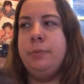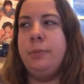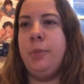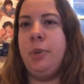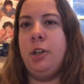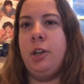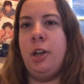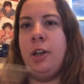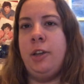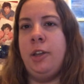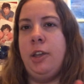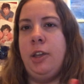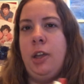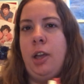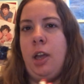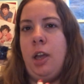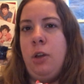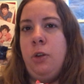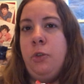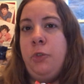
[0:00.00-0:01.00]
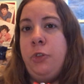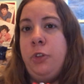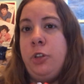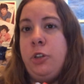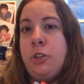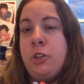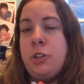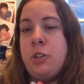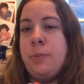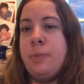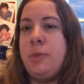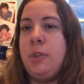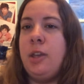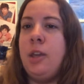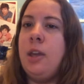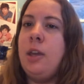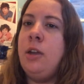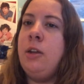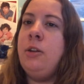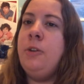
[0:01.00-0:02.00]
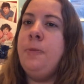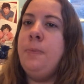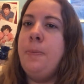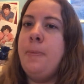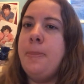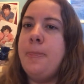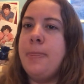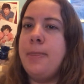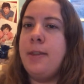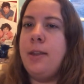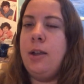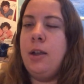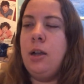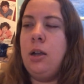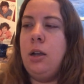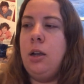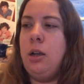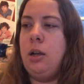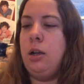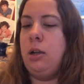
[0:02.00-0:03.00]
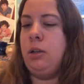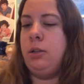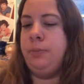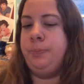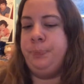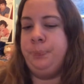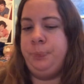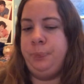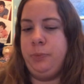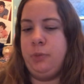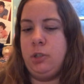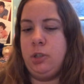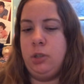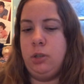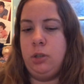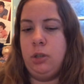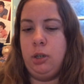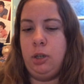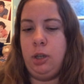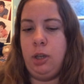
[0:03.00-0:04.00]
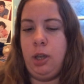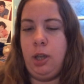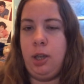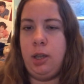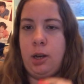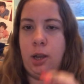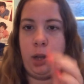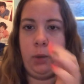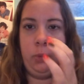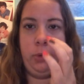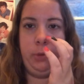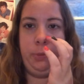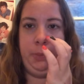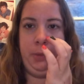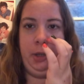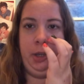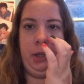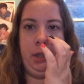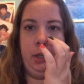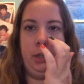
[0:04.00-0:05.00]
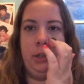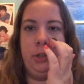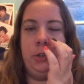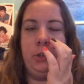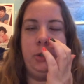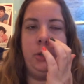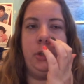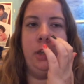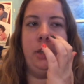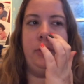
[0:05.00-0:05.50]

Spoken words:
But I'll figure something out. And I will be doing